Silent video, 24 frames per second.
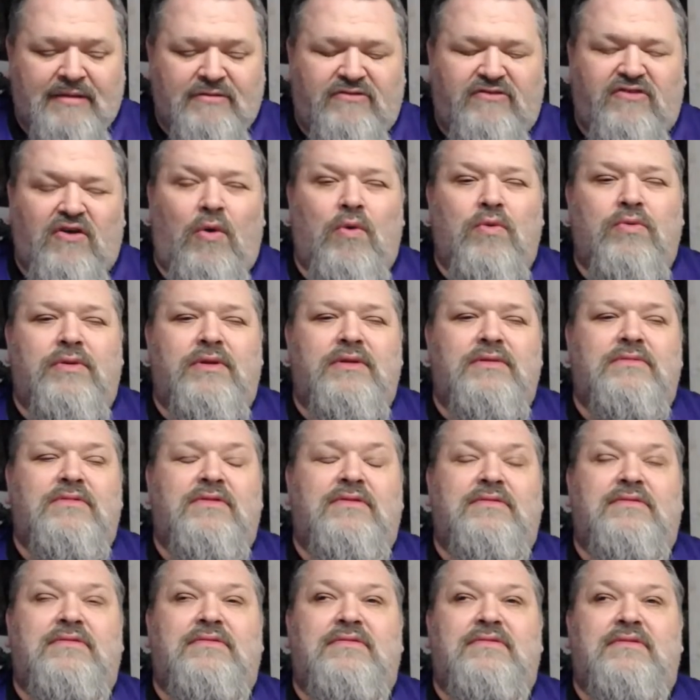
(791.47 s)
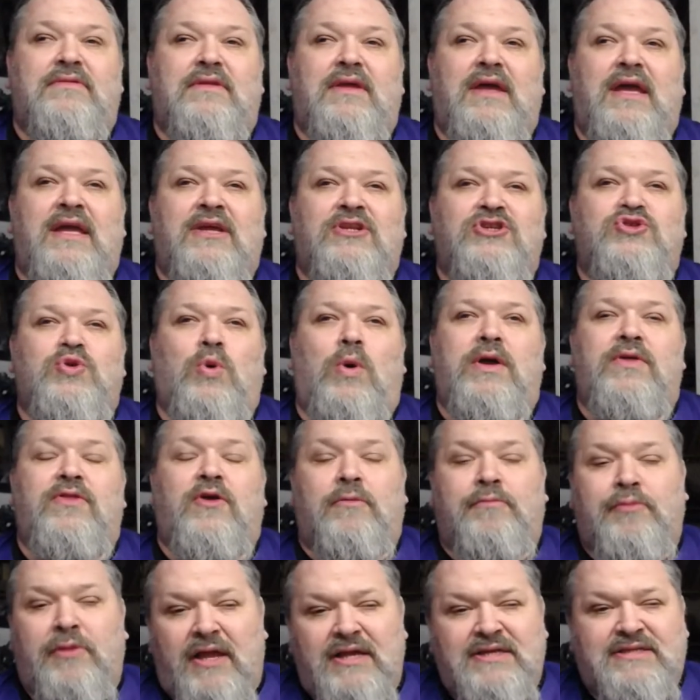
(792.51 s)
don't enjoy
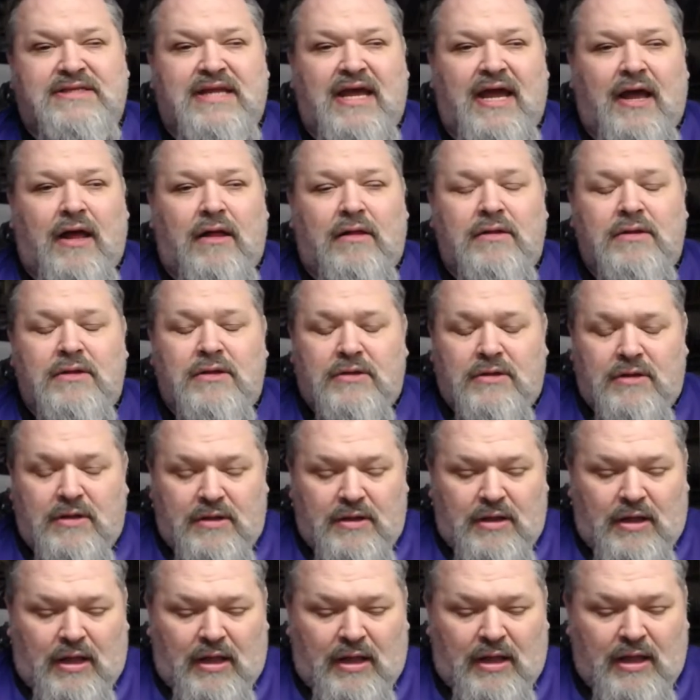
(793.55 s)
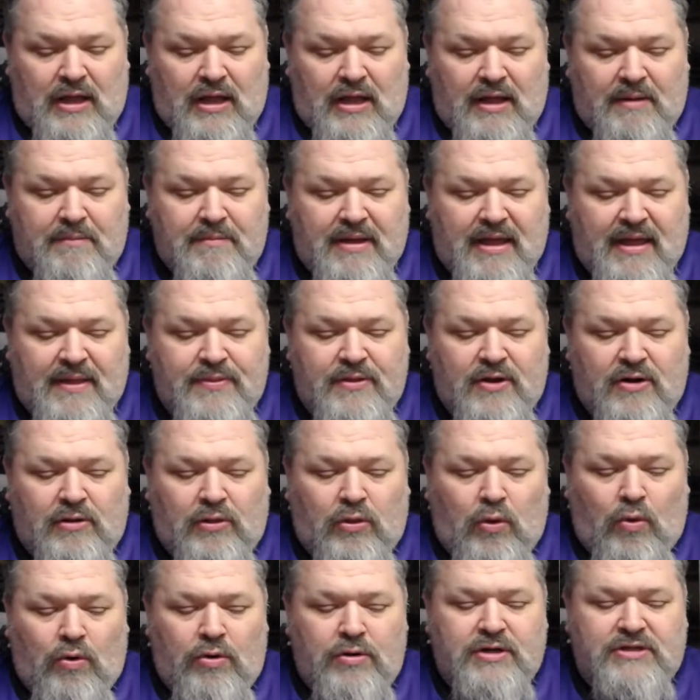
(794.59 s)
their playstyle. And their
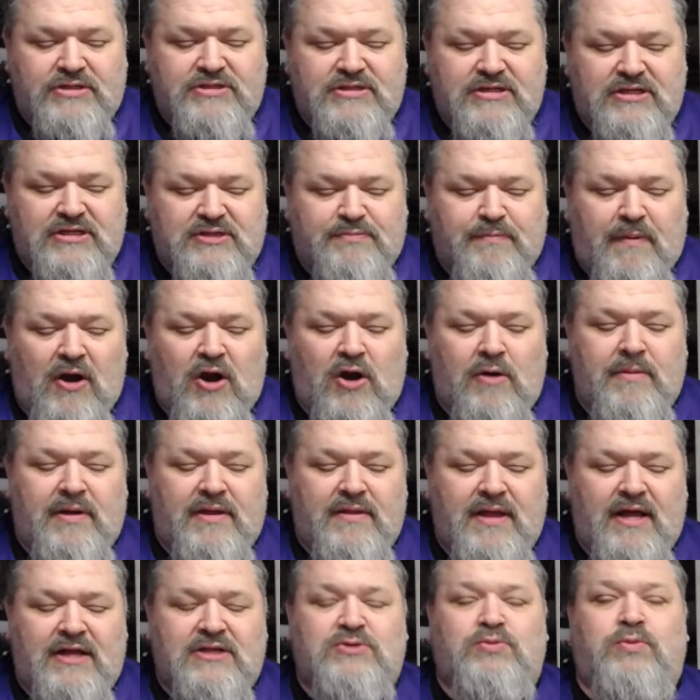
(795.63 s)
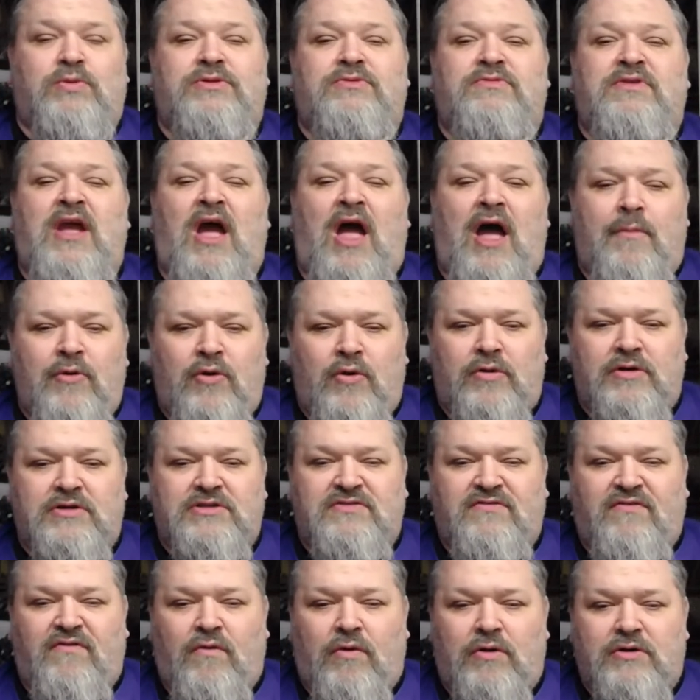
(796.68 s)
lore doesn't inspire me. That's what Commodore is
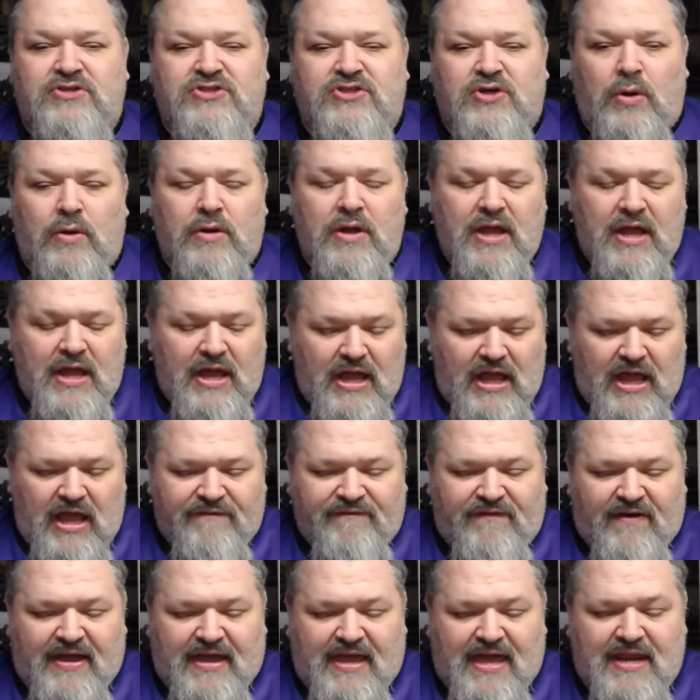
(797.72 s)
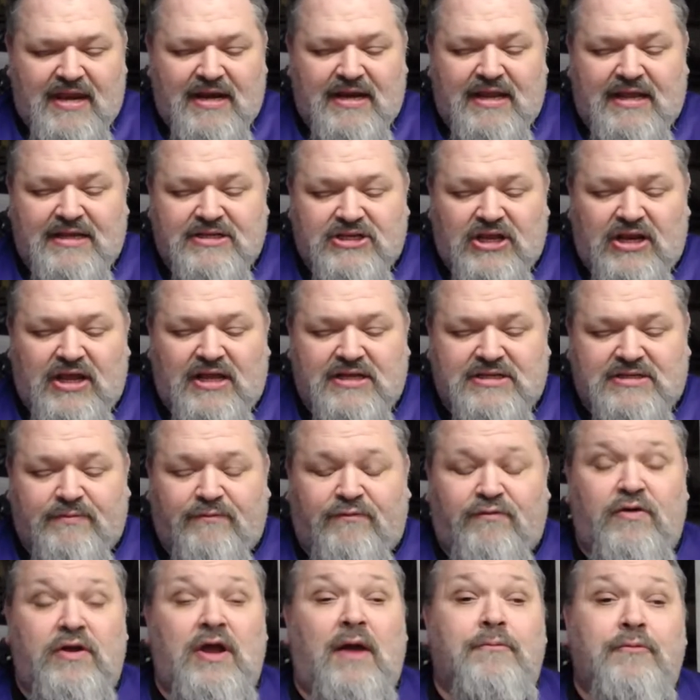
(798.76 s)
for. So if I get it, he's going to get some
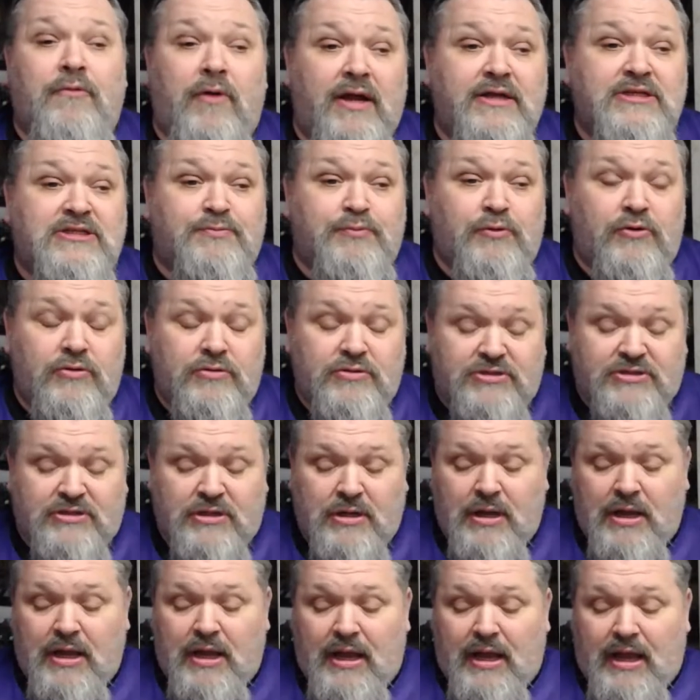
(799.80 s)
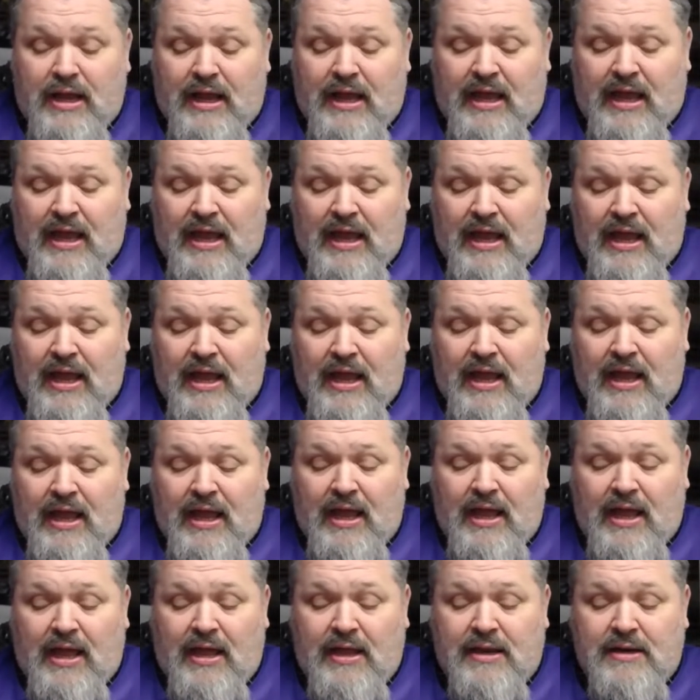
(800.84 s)
free upgrades, Bruce.
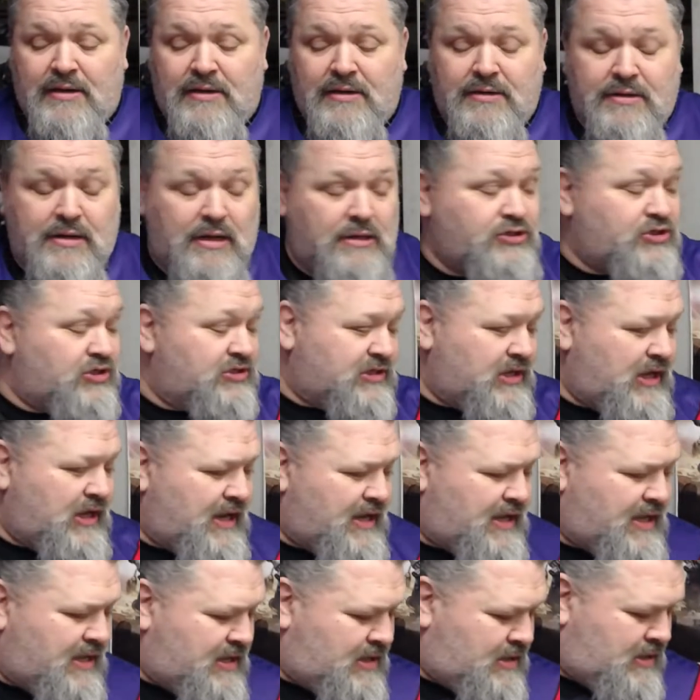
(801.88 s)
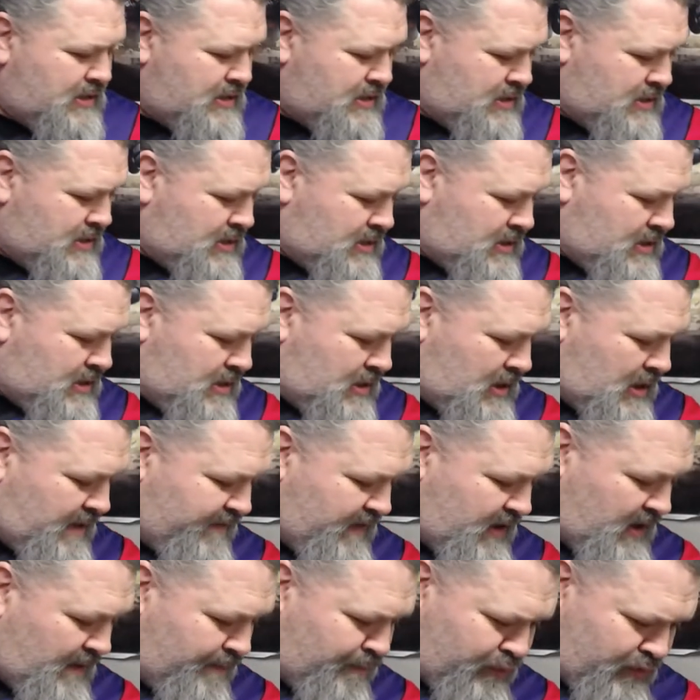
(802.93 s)
And just like I've
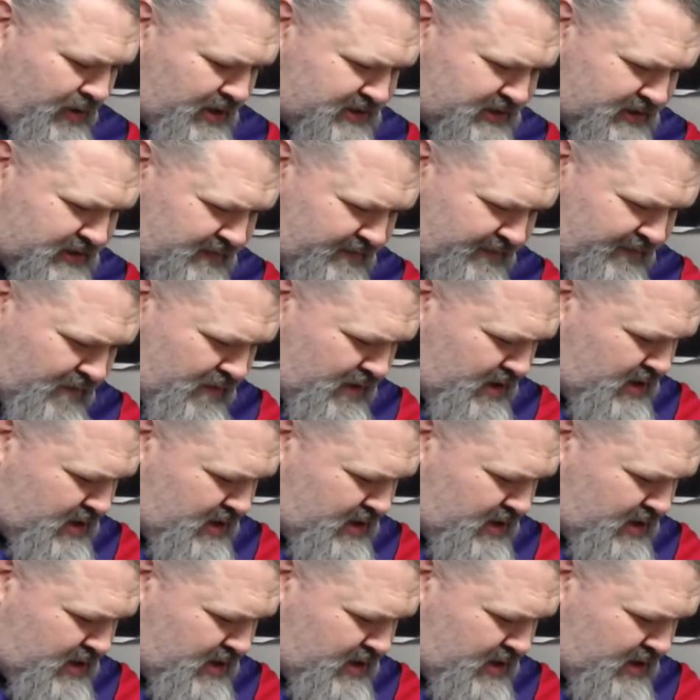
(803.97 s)
got a present for